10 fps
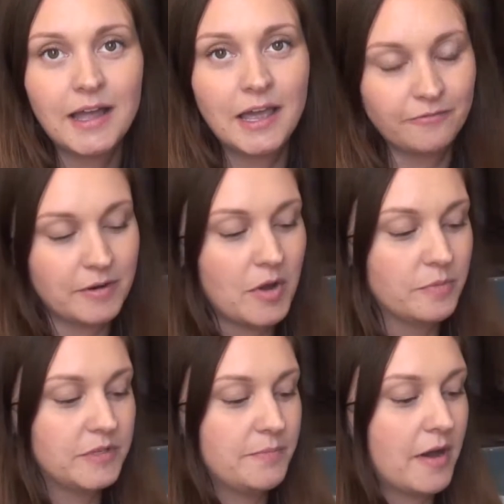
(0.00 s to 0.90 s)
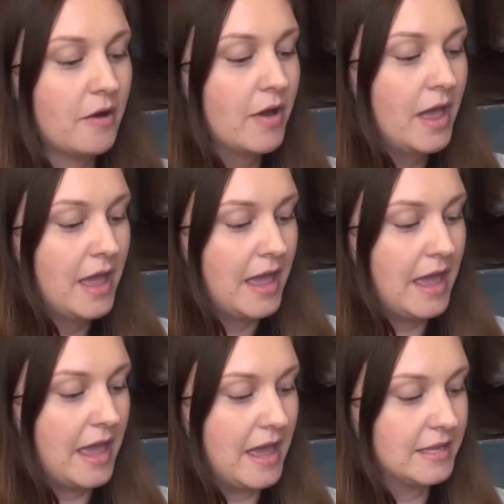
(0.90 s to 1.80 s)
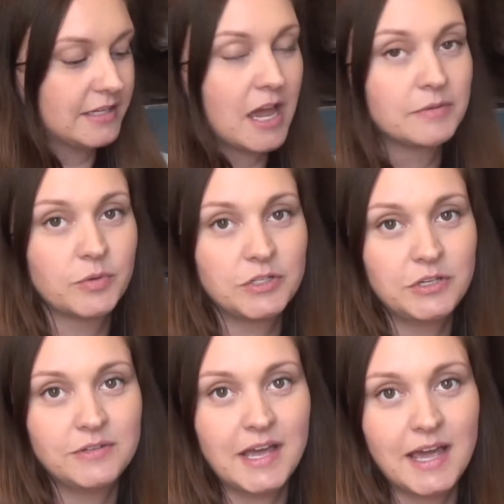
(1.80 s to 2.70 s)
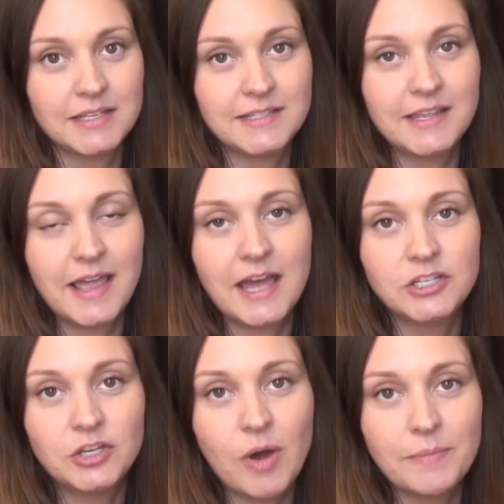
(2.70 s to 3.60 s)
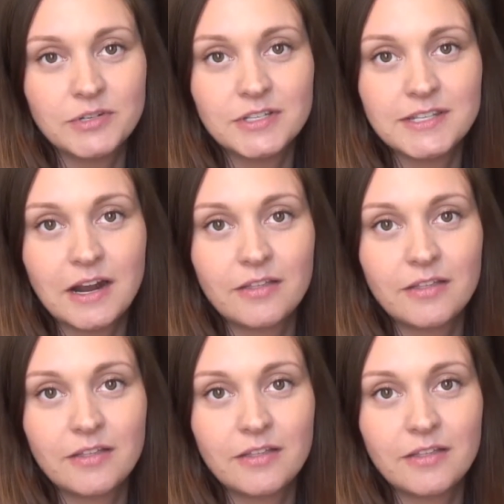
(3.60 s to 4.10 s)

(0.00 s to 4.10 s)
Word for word: again from Home Depot and it comes with two tests. And they had two options